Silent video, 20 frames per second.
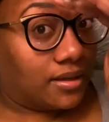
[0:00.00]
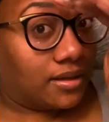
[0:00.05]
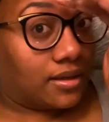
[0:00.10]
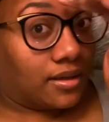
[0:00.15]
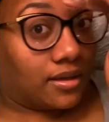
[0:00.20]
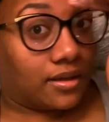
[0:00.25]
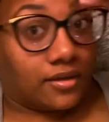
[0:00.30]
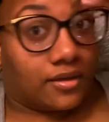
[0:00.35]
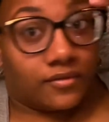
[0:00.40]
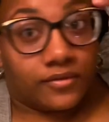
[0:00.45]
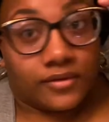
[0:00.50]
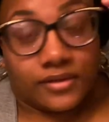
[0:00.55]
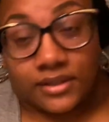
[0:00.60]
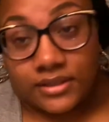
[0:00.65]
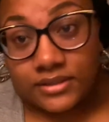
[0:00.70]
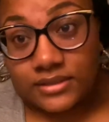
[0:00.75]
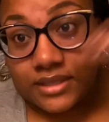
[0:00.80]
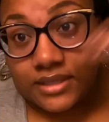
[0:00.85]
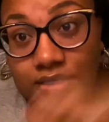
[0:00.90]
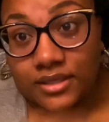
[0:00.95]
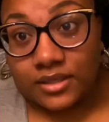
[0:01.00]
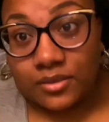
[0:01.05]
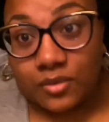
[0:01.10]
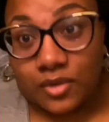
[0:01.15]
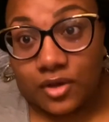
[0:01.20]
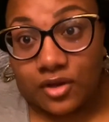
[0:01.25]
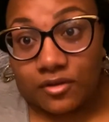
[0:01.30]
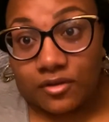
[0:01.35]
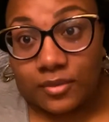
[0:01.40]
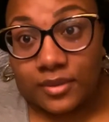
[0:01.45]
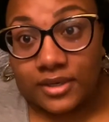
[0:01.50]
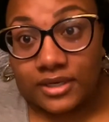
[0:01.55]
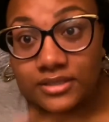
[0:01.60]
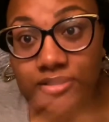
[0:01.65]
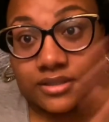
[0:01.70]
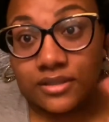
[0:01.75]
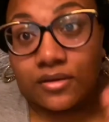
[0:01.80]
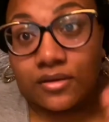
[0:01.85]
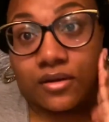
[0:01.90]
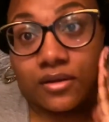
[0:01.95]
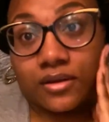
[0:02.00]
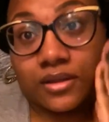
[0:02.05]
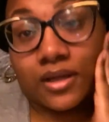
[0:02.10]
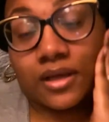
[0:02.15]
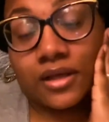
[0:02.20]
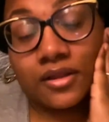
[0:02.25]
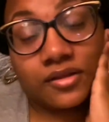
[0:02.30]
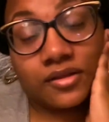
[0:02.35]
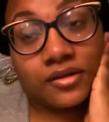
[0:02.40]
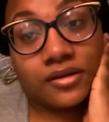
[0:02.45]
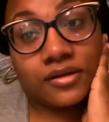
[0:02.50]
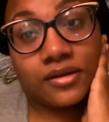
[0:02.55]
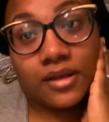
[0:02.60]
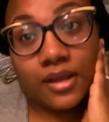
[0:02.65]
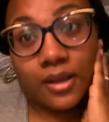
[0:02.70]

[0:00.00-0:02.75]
I didn't feel like taking them off, but I took all the other